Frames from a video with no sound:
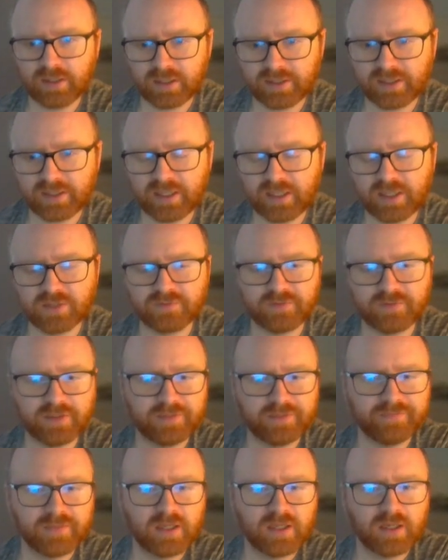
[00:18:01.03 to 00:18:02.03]
Then
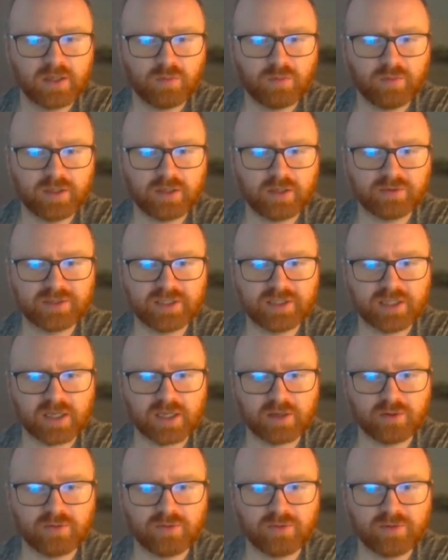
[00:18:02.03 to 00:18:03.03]
h3. We now see
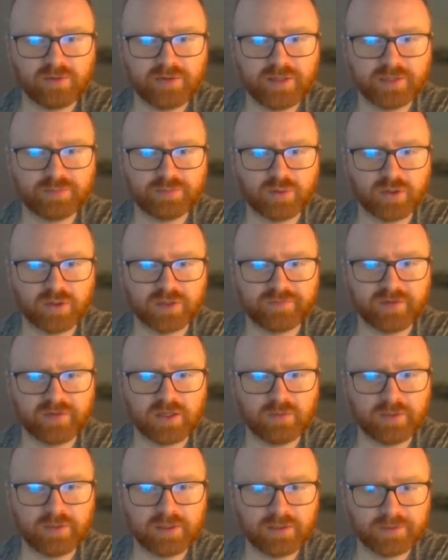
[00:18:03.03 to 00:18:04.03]
how this pawn is very
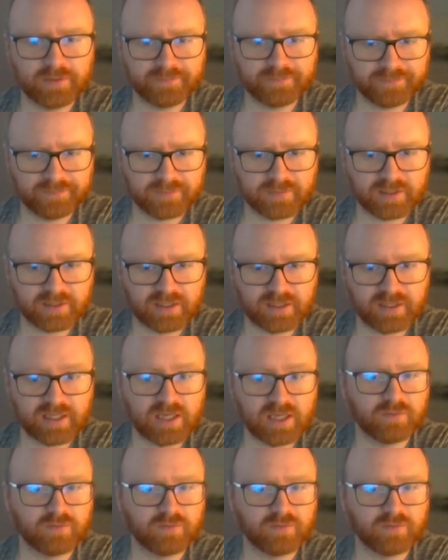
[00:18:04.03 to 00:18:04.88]
weak, and then